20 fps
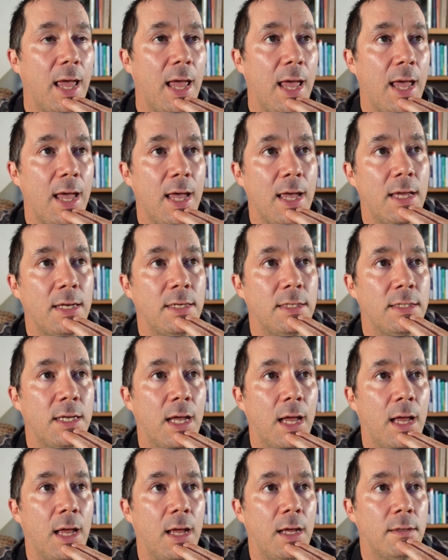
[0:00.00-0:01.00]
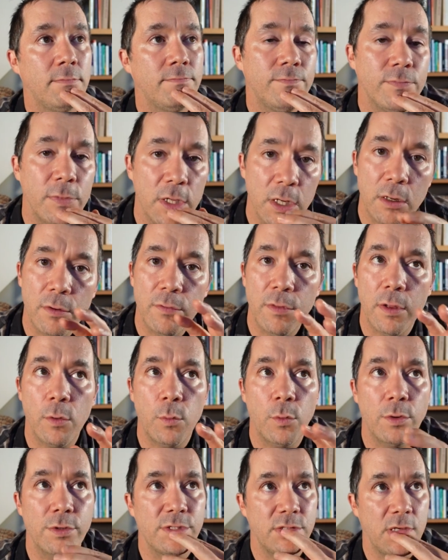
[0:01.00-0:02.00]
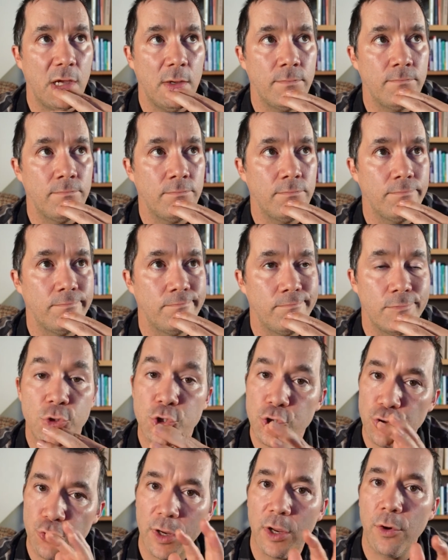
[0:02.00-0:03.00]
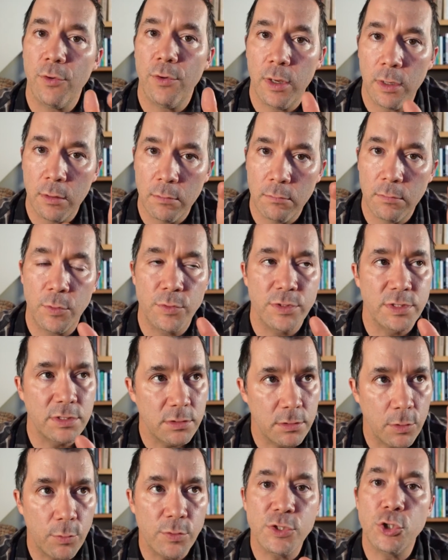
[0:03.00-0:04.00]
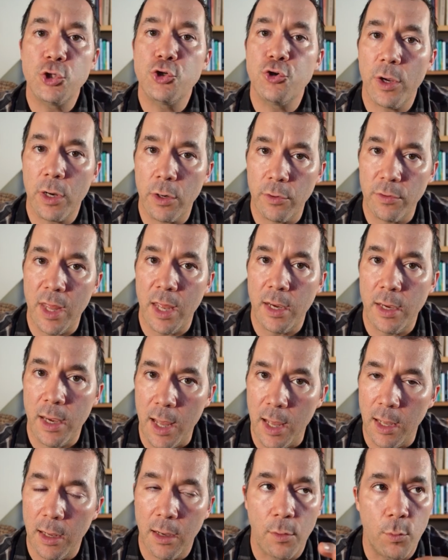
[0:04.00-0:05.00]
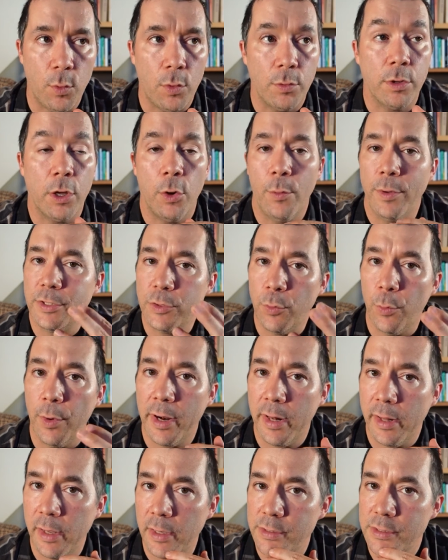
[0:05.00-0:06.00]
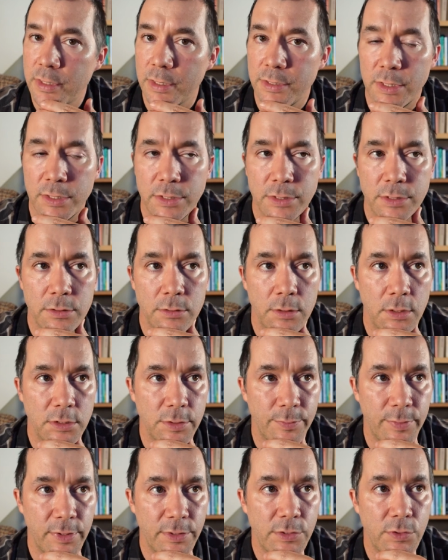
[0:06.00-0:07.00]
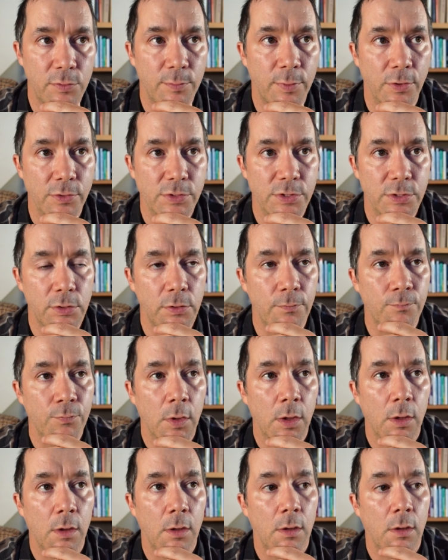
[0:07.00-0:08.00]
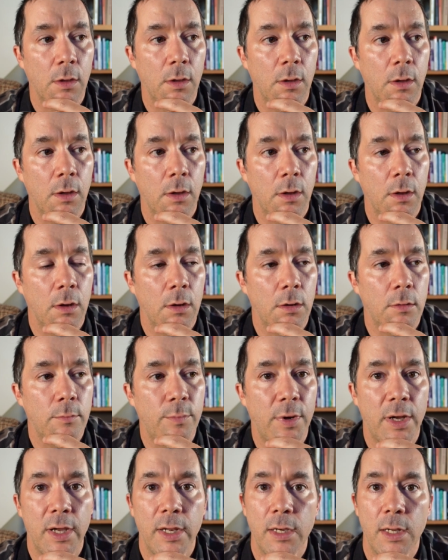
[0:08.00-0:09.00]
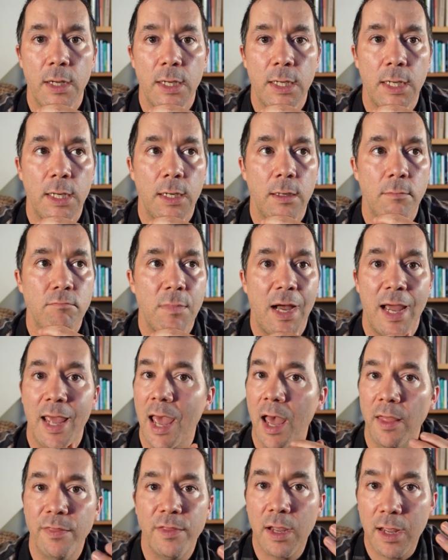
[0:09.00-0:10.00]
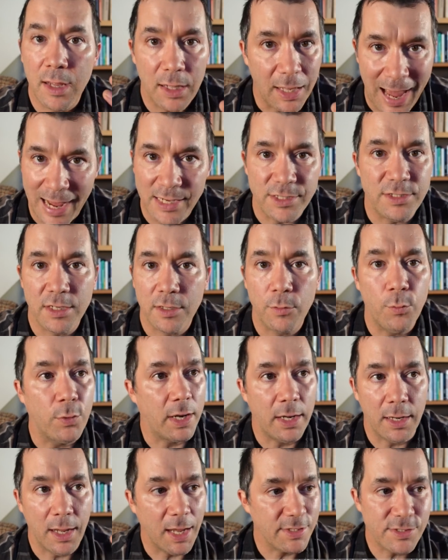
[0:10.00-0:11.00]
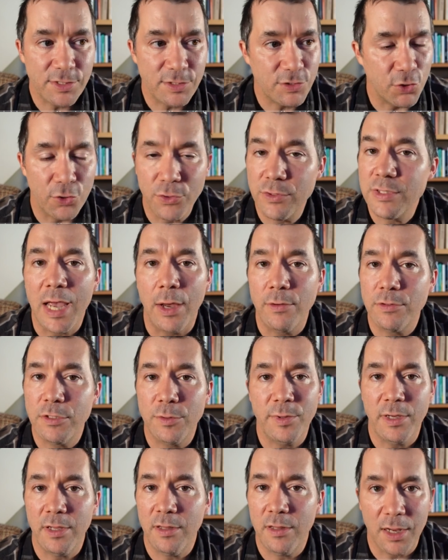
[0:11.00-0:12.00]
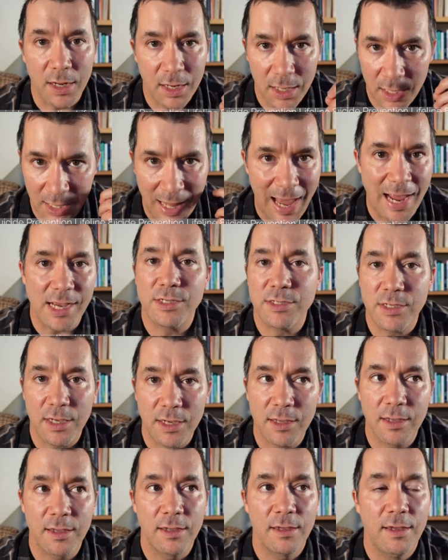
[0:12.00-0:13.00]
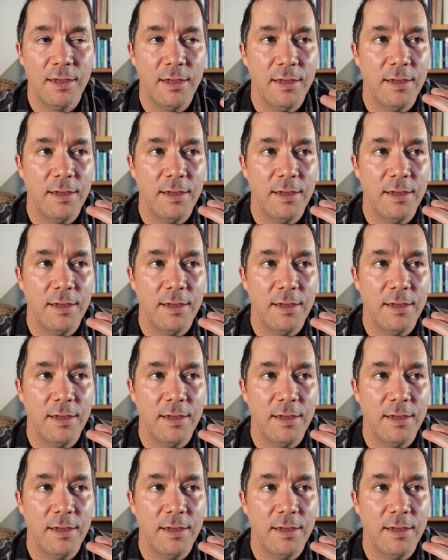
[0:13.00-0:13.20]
And, you know, there were some triggering, there was a trigger that day. I won't go into what it is because it's a bit too personal, but, I had the classic, what I guess turns out to be the classic,